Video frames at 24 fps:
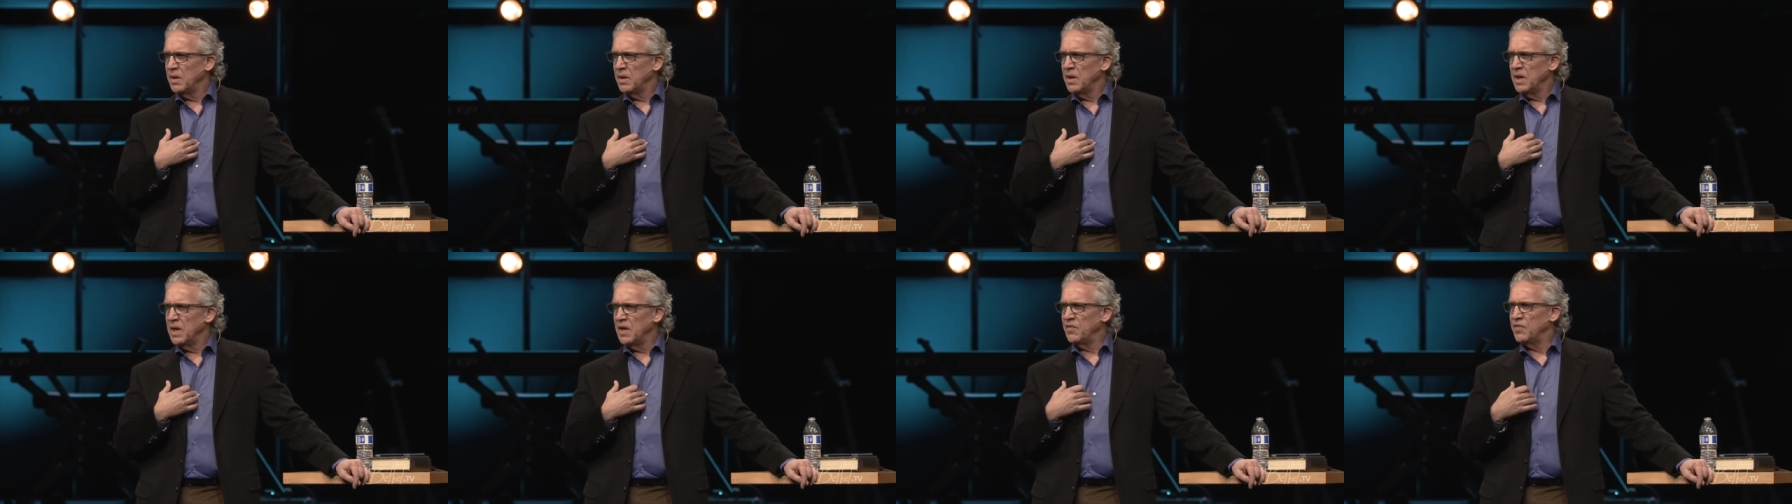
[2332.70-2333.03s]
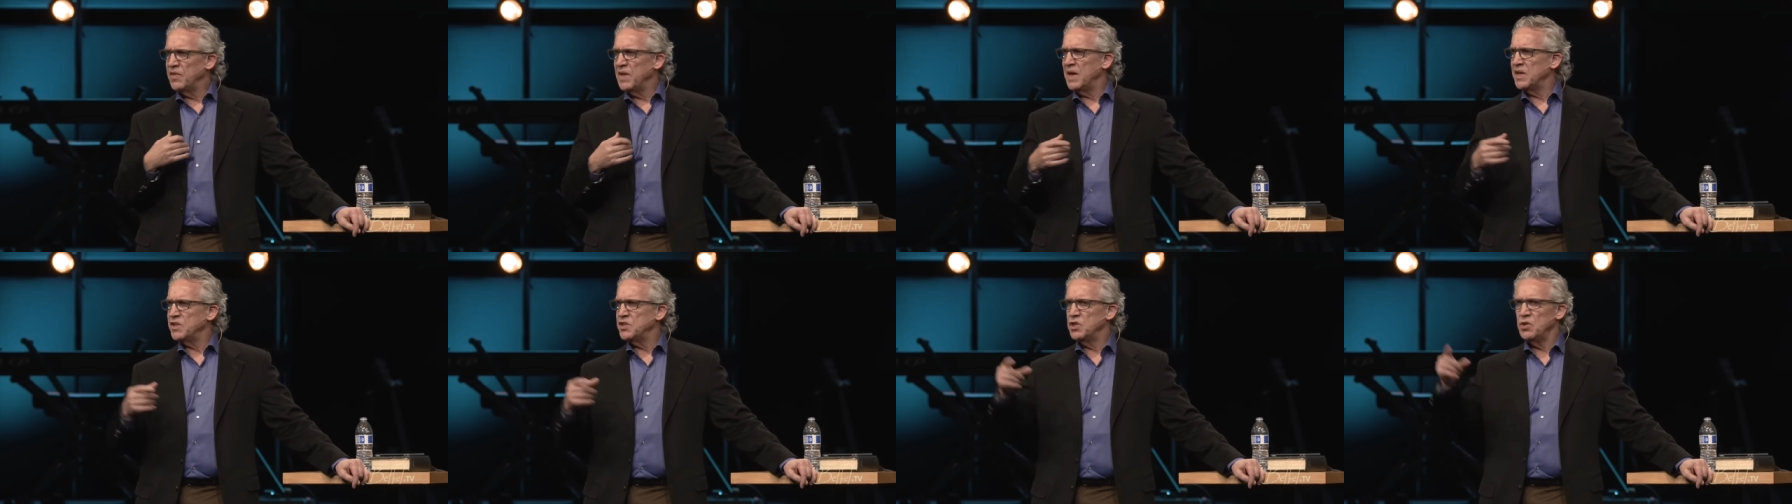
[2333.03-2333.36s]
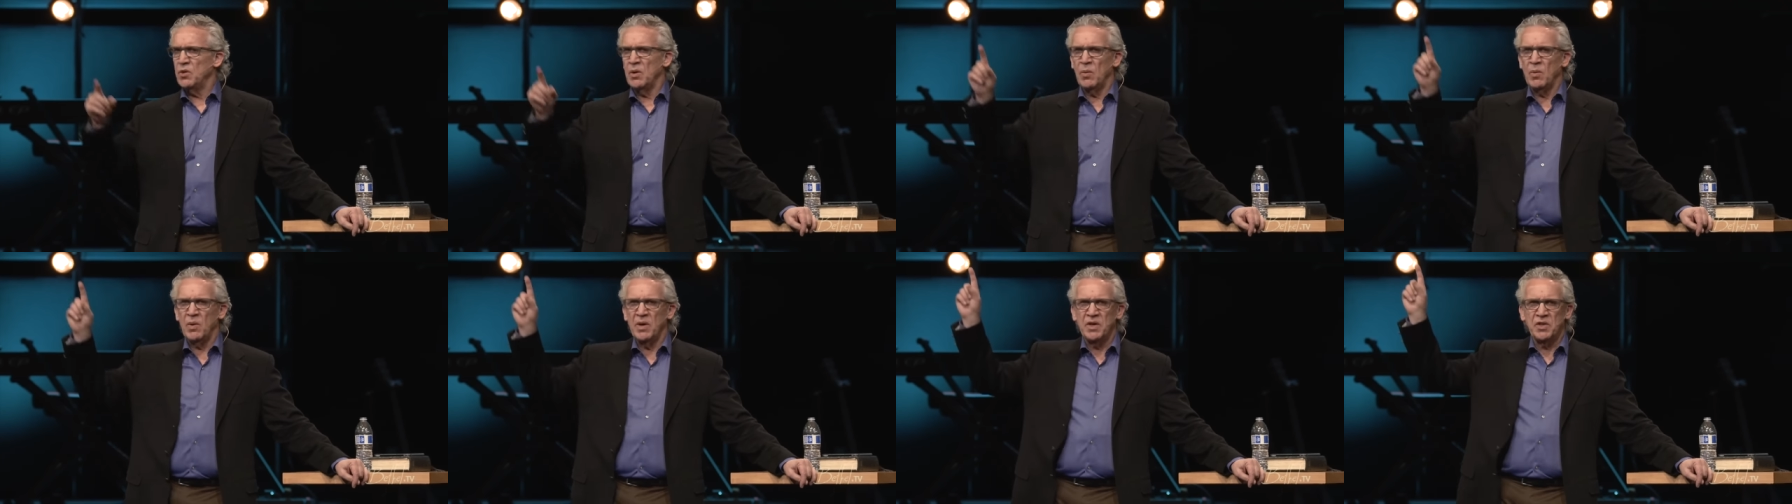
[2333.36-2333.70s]
If that's you, I
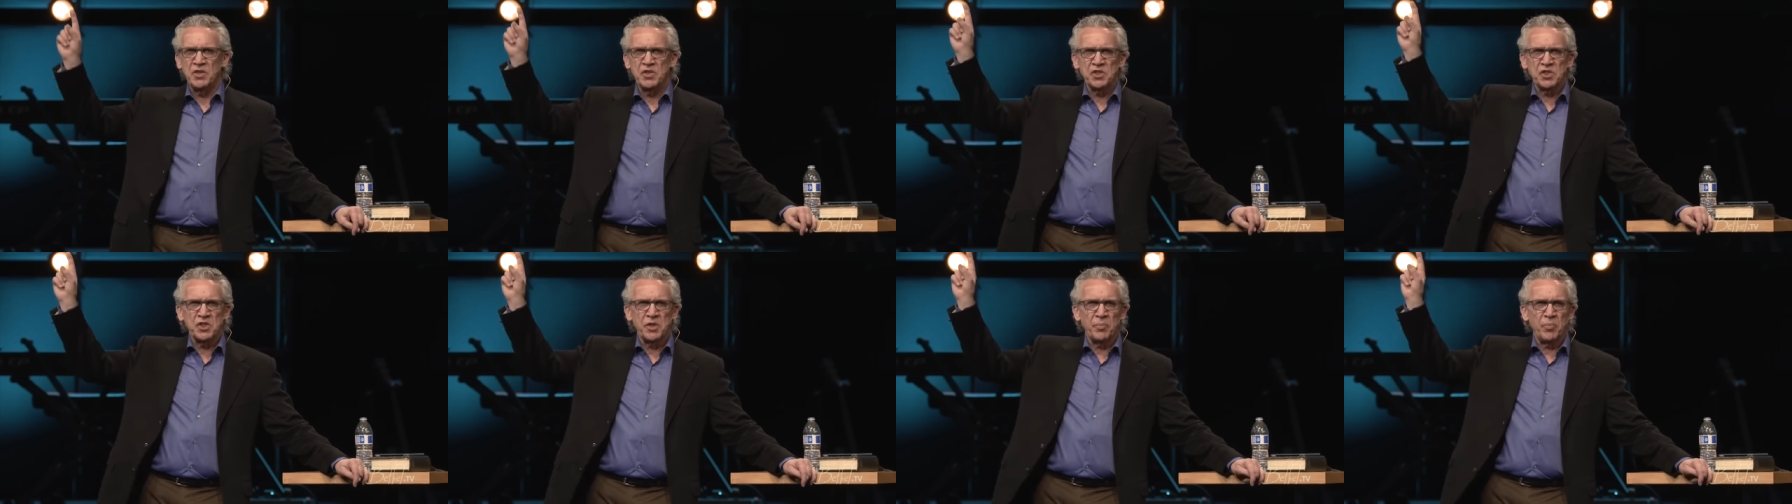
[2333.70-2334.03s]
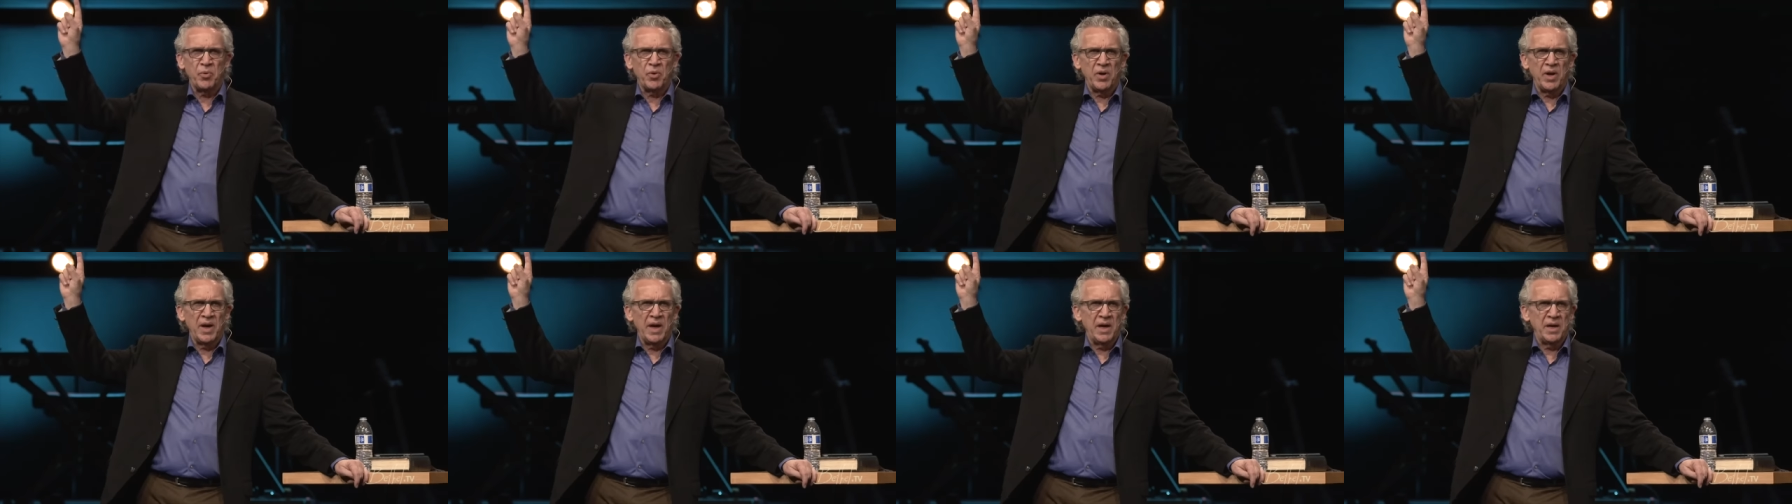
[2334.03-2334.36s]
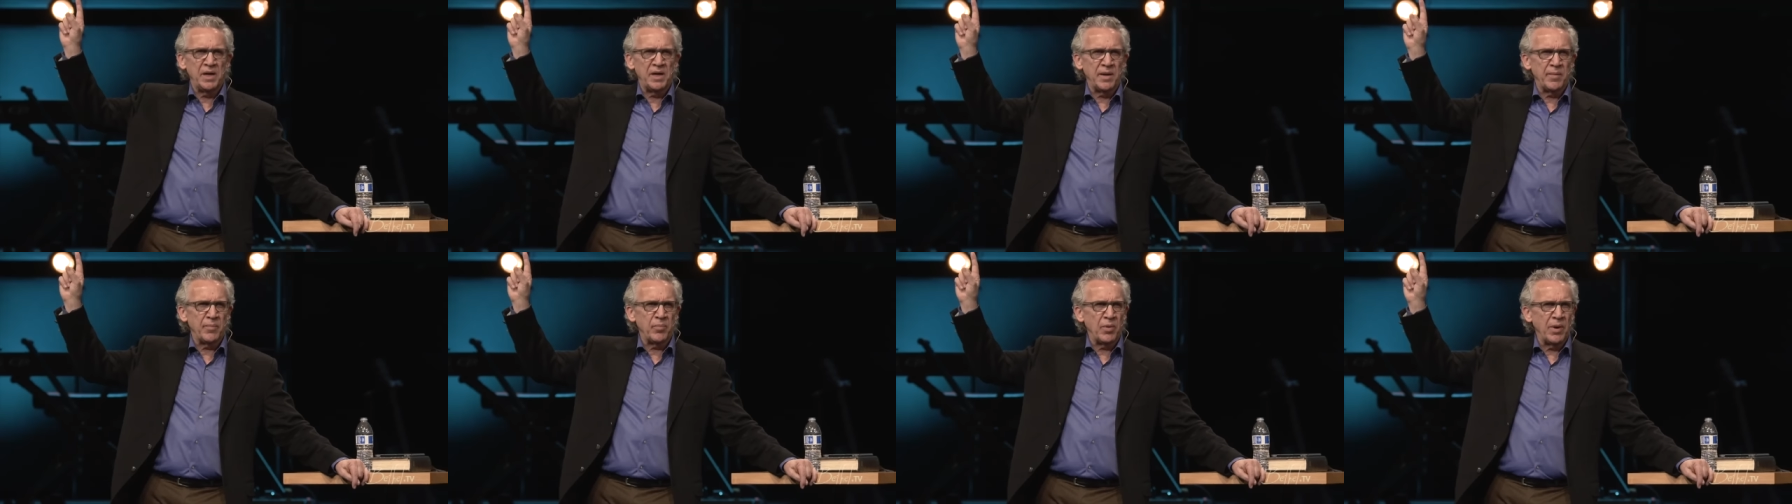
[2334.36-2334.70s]
want you just to put a hand
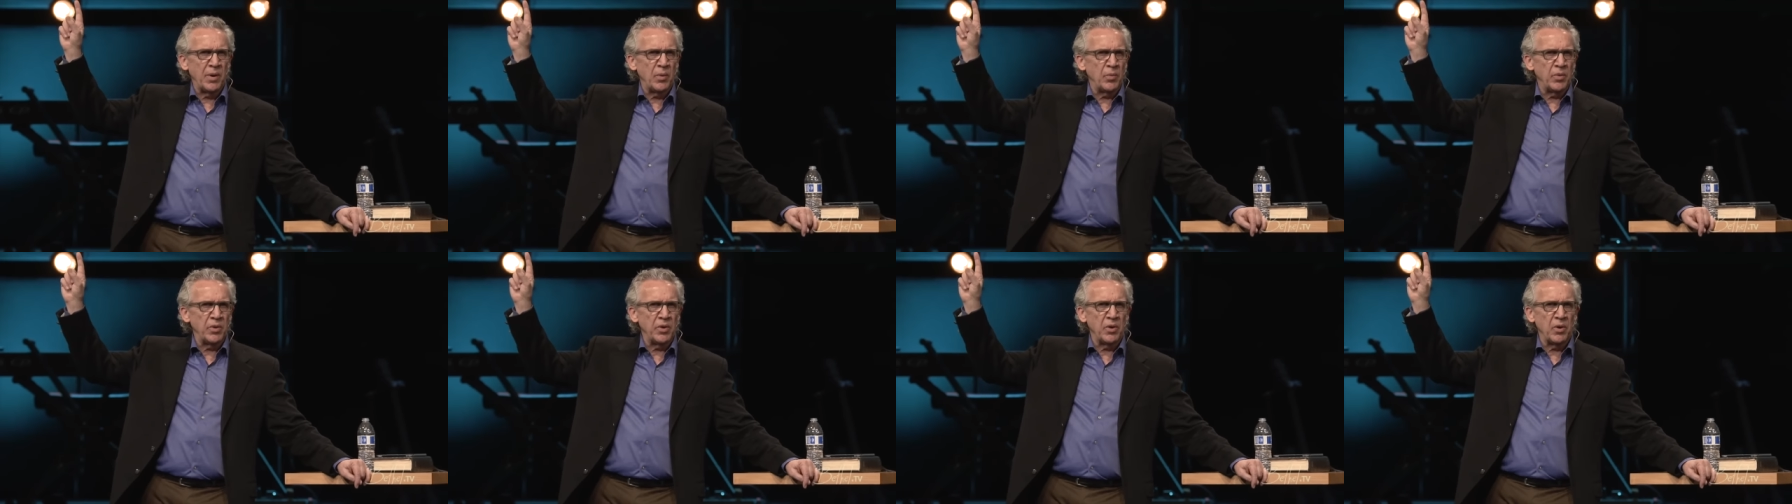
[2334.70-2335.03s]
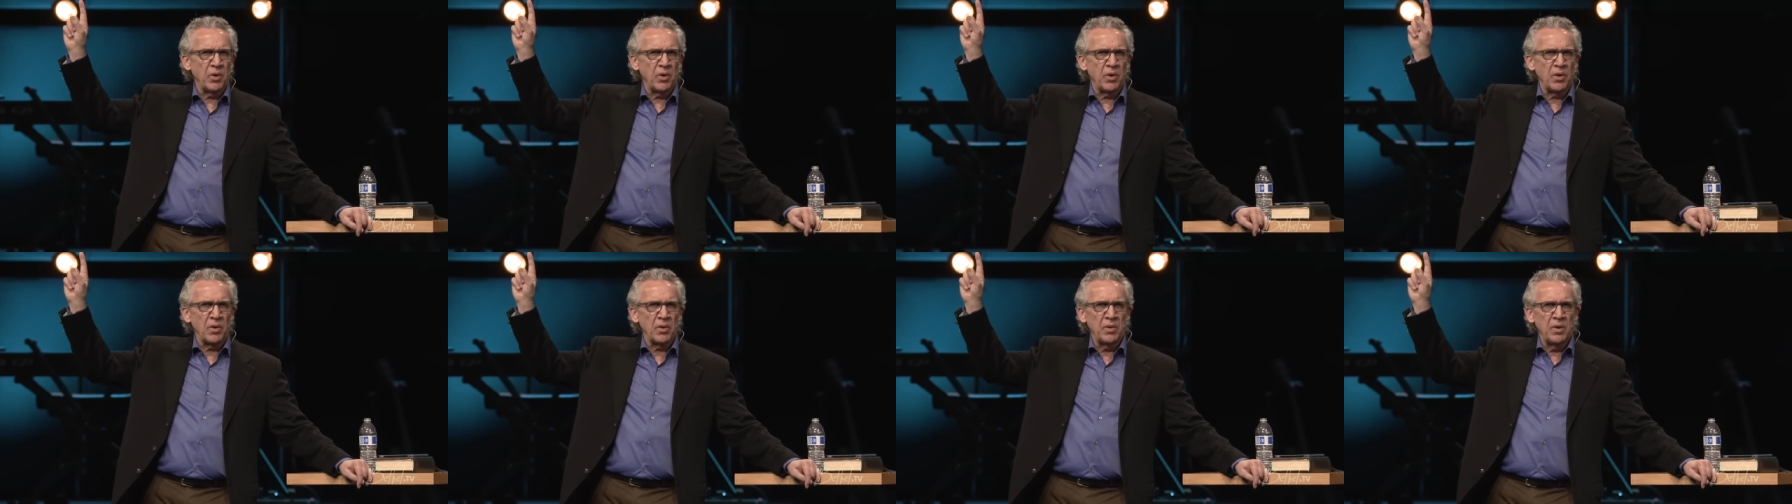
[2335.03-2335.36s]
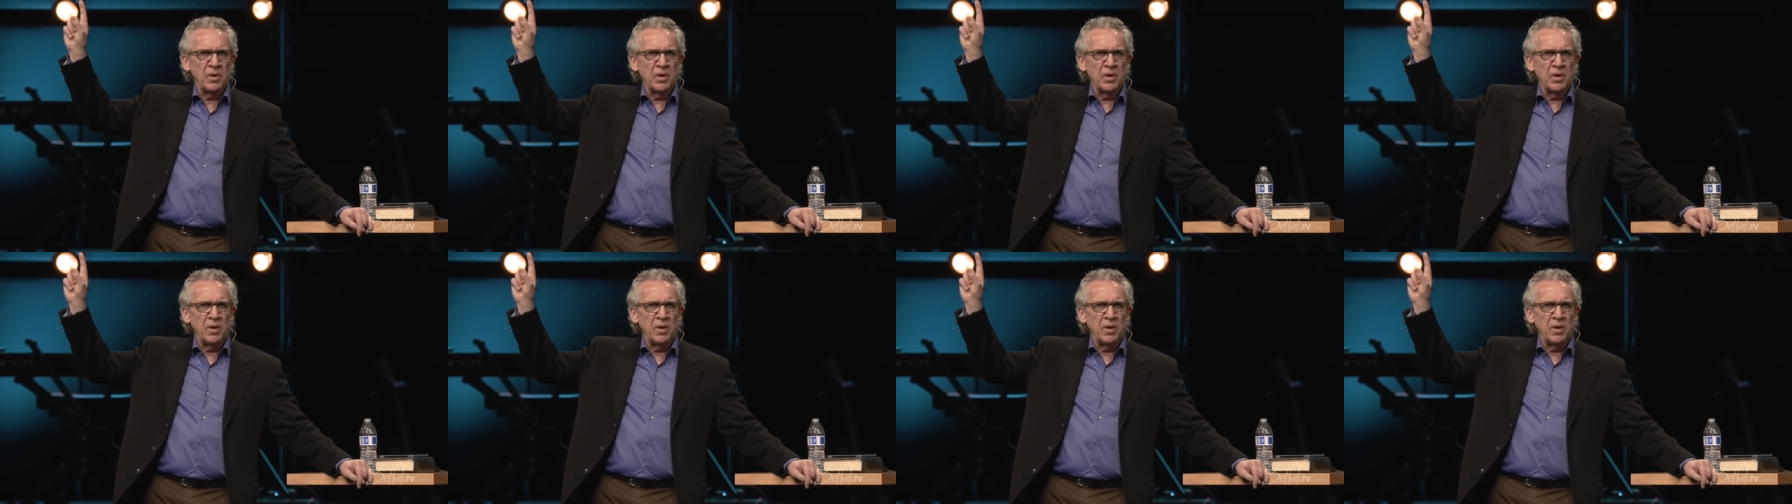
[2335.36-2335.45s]
up right where you are.